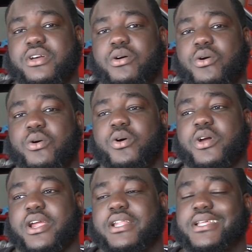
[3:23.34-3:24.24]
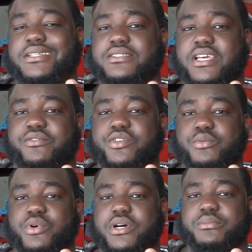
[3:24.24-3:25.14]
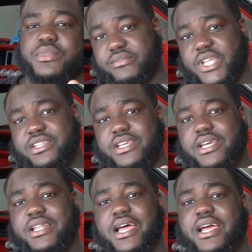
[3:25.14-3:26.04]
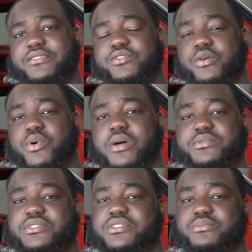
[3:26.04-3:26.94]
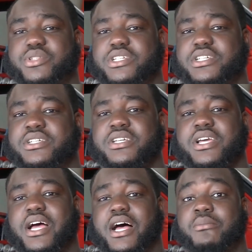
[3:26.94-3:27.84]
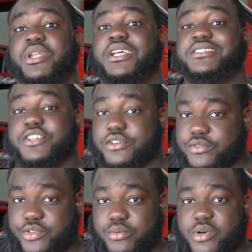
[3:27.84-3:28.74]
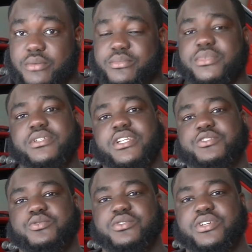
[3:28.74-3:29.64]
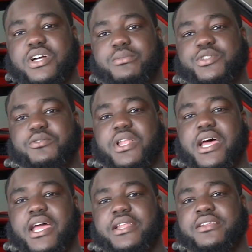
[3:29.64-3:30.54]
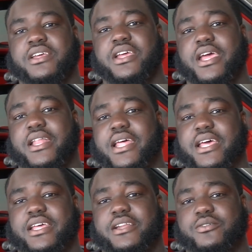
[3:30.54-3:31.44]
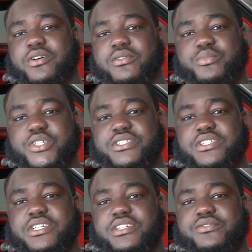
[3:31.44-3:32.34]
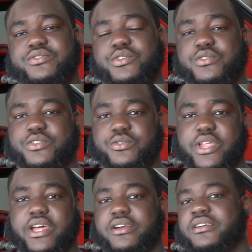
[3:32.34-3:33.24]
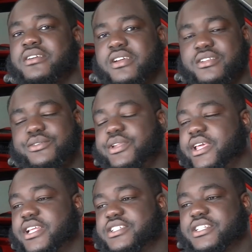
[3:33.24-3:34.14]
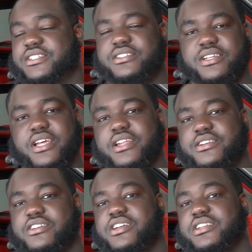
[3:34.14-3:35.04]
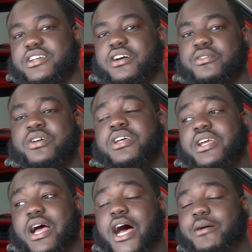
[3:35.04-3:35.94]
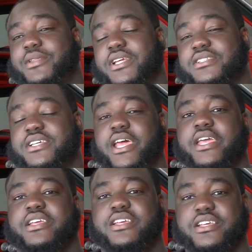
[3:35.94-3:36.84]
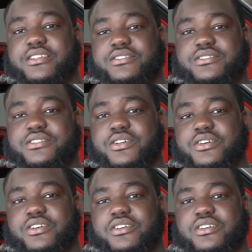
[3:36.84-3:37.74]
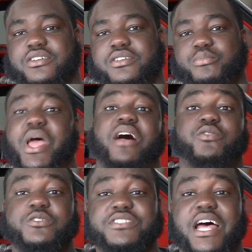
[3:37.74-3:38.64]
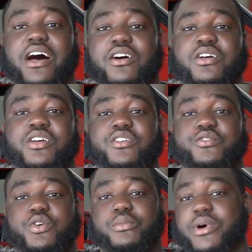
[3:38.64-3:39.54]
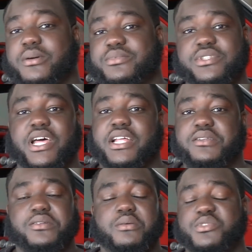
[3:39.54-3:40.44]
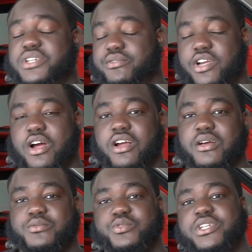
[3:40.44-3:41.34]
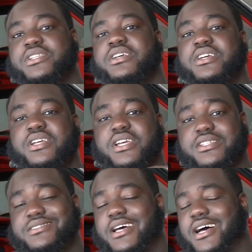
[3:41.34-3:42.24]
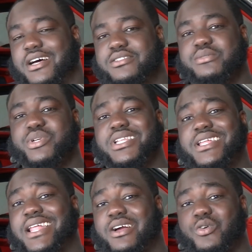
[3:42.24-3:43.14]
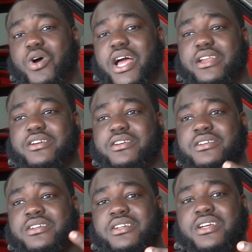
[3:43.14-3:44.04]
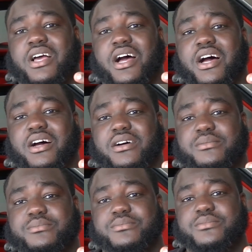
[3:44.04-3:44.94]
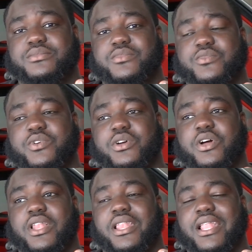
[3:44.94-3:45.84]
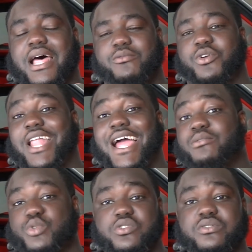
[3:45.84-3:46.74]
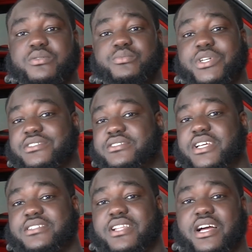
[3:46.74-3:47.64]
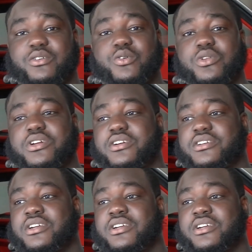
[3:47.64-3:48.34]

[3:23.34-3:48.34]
or an in-tank fuel pump. The inline fuel pumps is simply an external fuel pump that you would hook up to a line, and that it'll push the fuel through there to the engine, and then you're good to go. The in-tank is your baffle style fuel pumps that almost every car comes with. It's typically a lot quieter, a lot reliable because it stays a lot cooler,